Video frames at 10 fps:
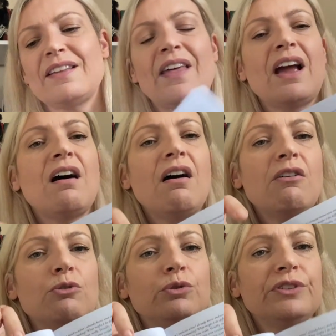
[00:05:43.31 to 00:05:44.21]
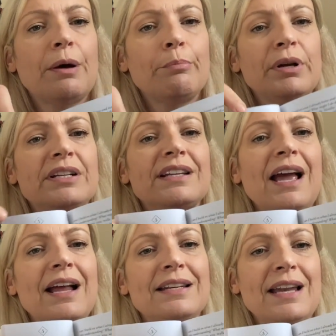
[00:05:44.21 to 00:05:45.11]
and they are all numbered
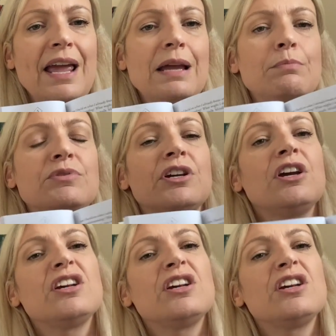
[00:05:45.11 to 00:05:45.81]
and named,